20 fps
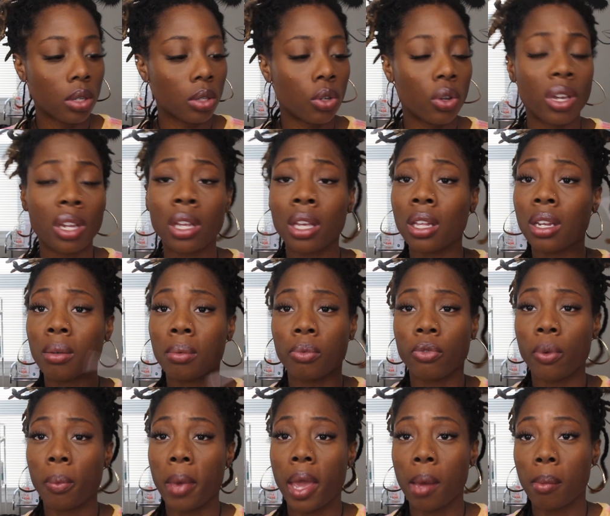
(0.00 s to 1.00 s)
You can get them
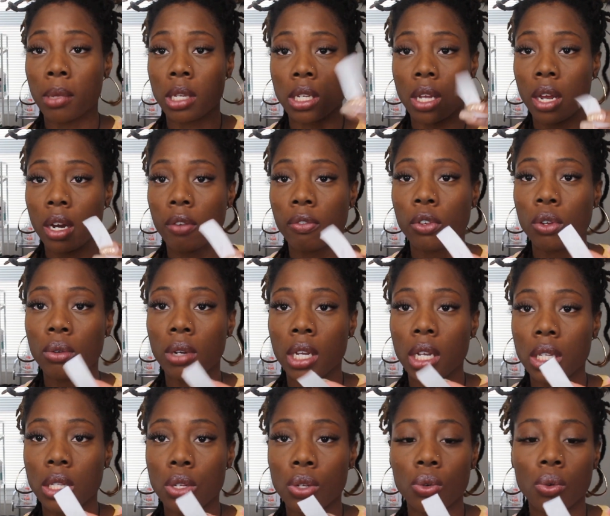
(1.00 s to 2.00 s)
from Amazon if you
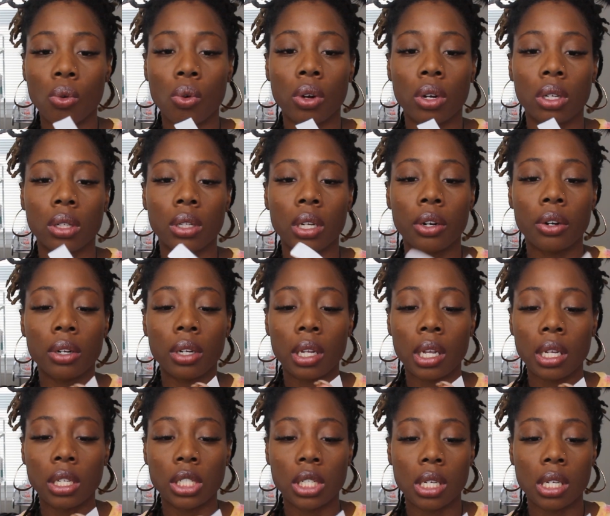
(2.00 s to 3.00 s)
need to, or
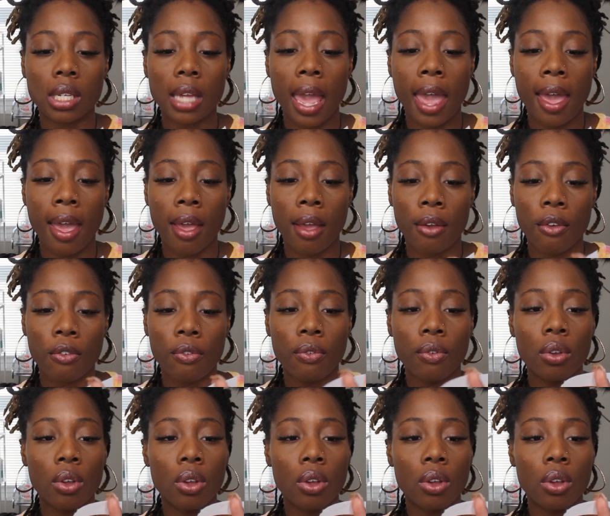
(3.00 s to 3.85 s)
literally just have